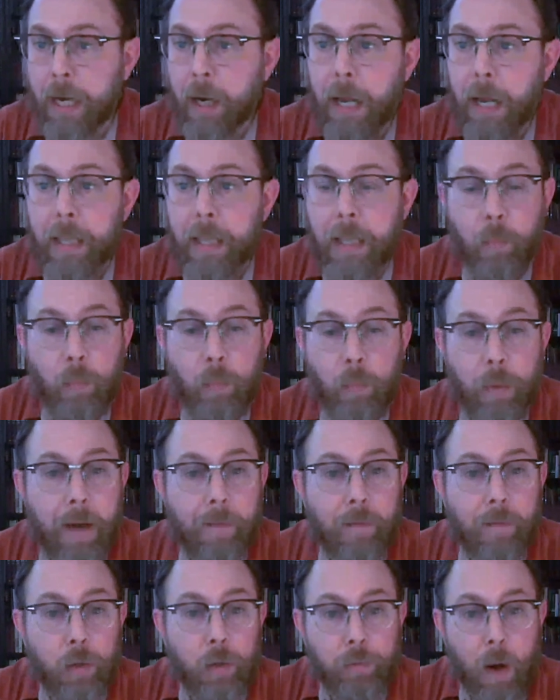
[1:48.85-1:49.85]
And then we have to
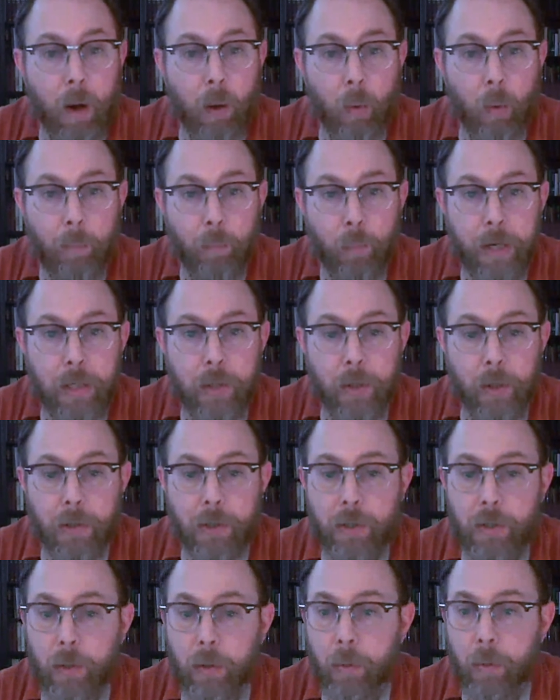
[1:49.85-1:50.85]
do follow-up
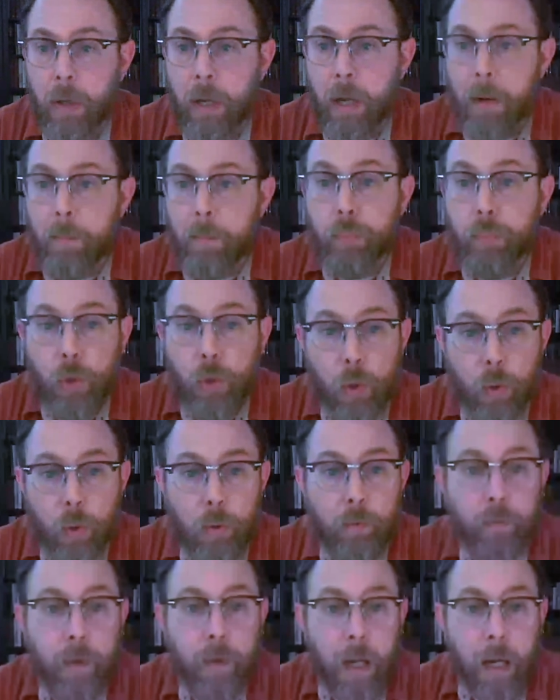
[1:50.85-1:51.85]
research to
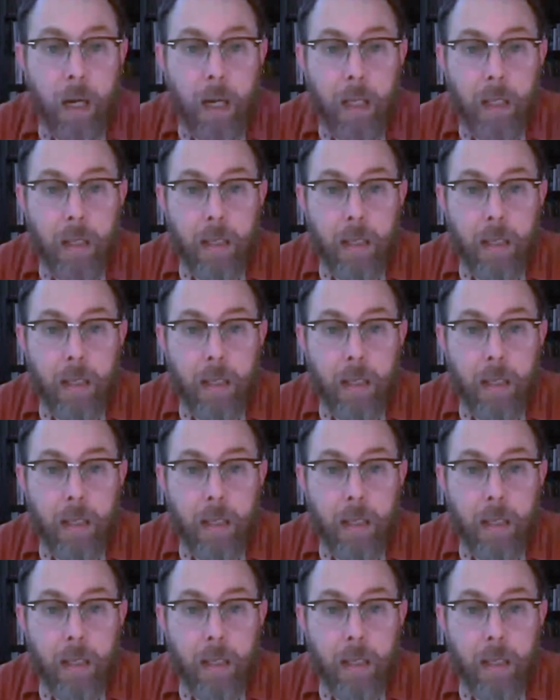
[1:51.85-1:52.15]
prove